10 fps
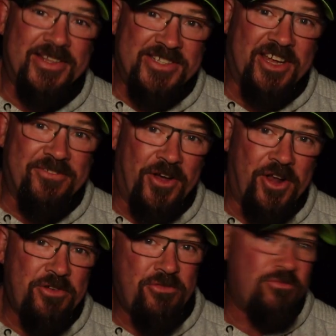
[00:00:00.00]
let's take a
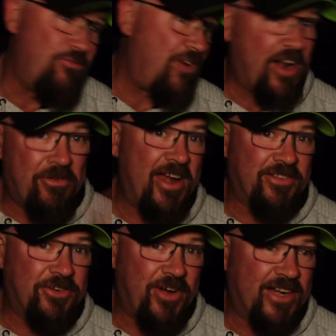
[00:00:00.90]
photo, run around
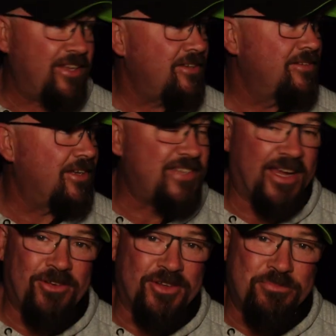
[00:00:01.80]
the tractor and
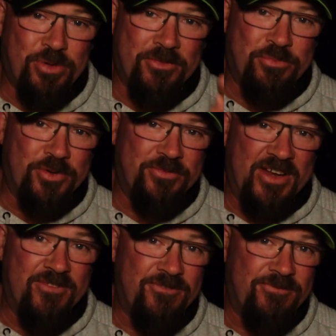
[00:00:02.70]
put
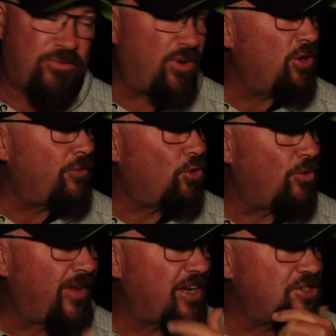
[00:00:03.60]
in three or four
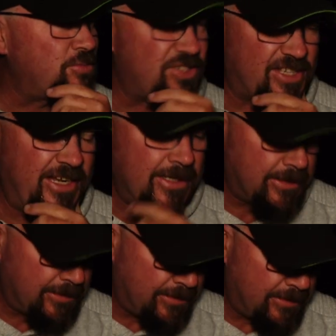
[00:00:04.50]
flashes, we'll see,
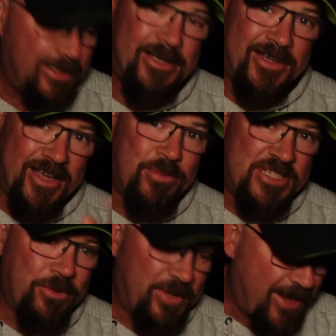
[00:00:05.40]
and we'll
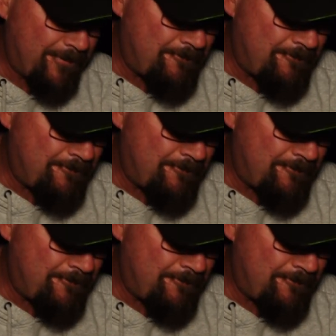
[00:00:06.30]
see what we get.